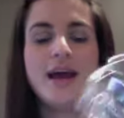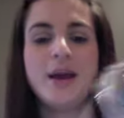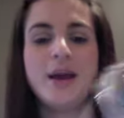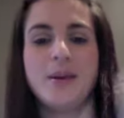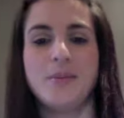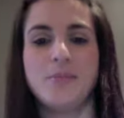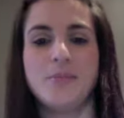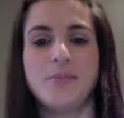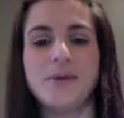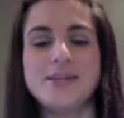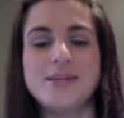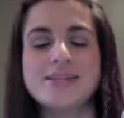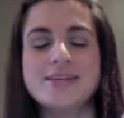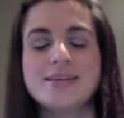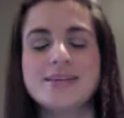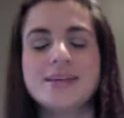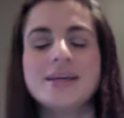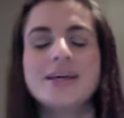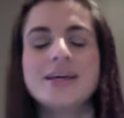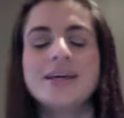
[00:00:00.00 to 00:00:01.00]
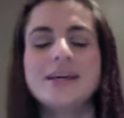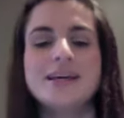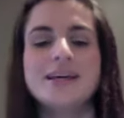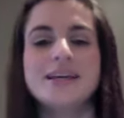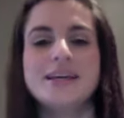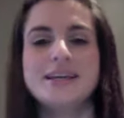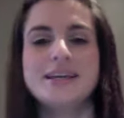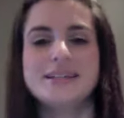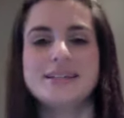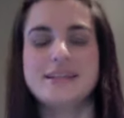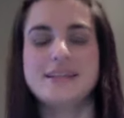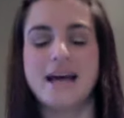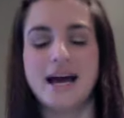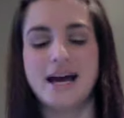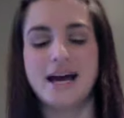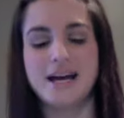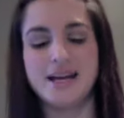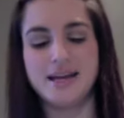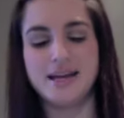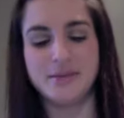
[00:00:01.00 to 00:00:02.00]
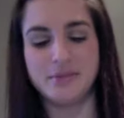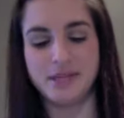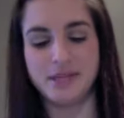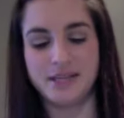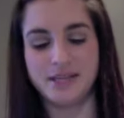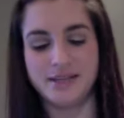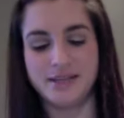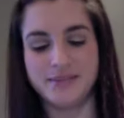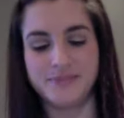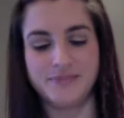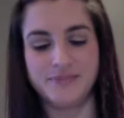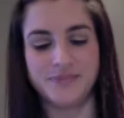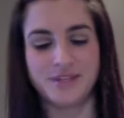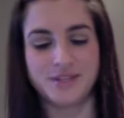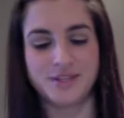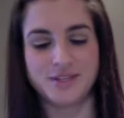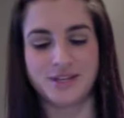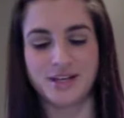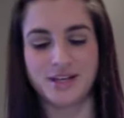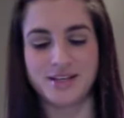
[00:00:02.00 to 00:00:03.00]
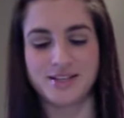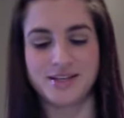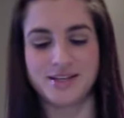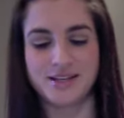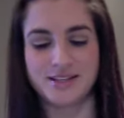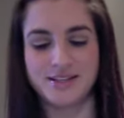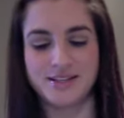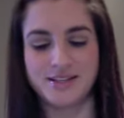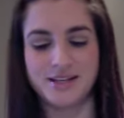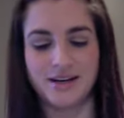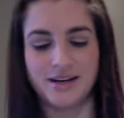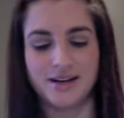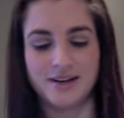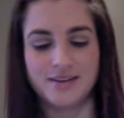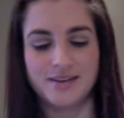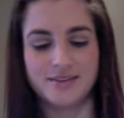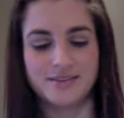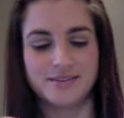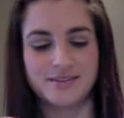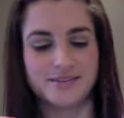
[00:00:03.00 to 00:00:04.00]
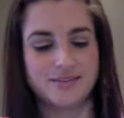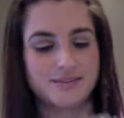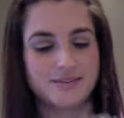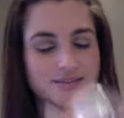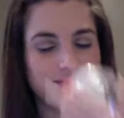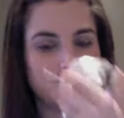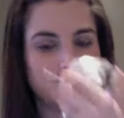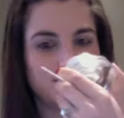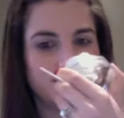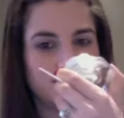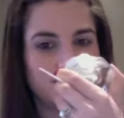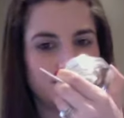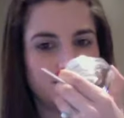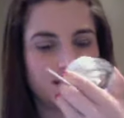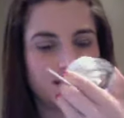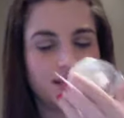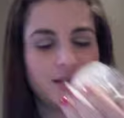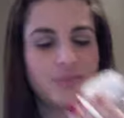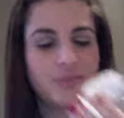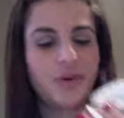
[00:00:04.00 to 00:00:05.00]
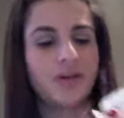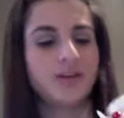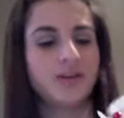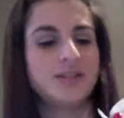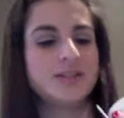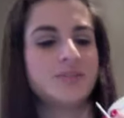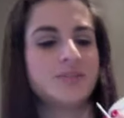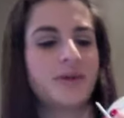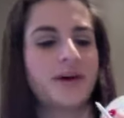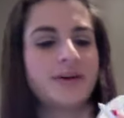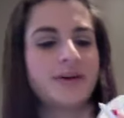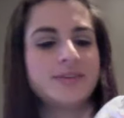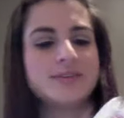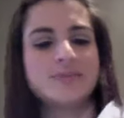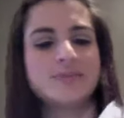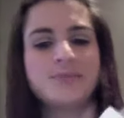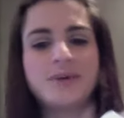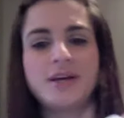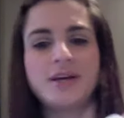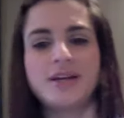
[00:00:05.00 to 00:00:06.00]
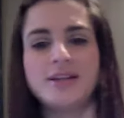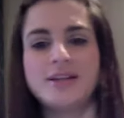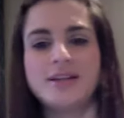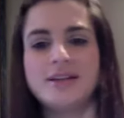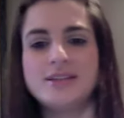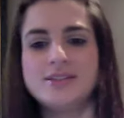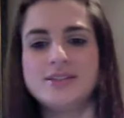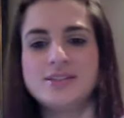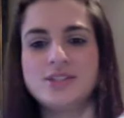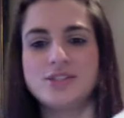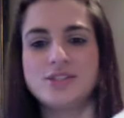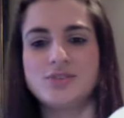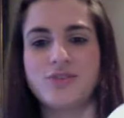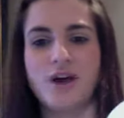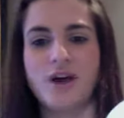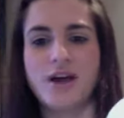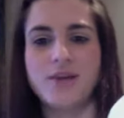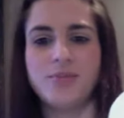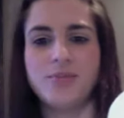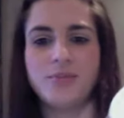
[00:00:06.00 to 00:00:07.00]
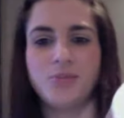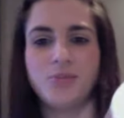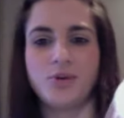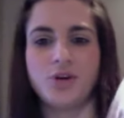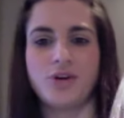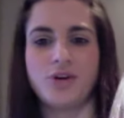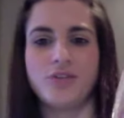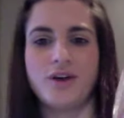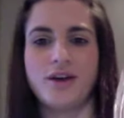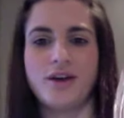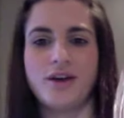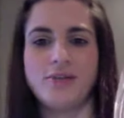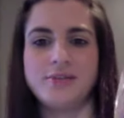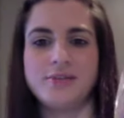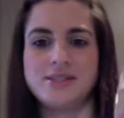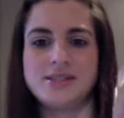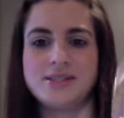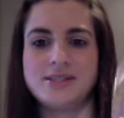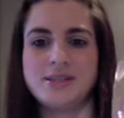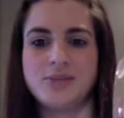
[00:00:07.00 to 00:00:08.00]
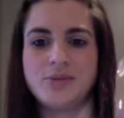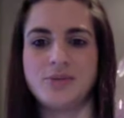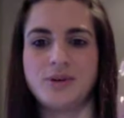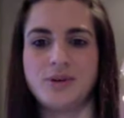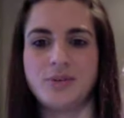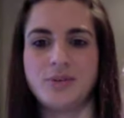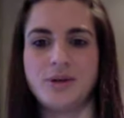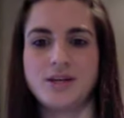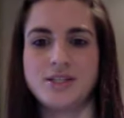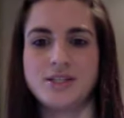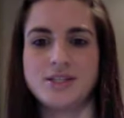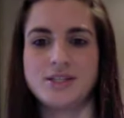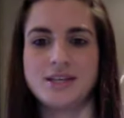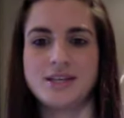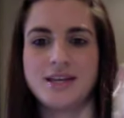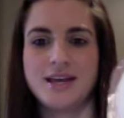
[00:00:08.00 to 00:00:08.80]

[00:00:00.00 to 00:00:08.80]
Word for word: And basically, I mean, there's not a ton in here, and it barely smells, but it's just pure vitamin C, pretty much.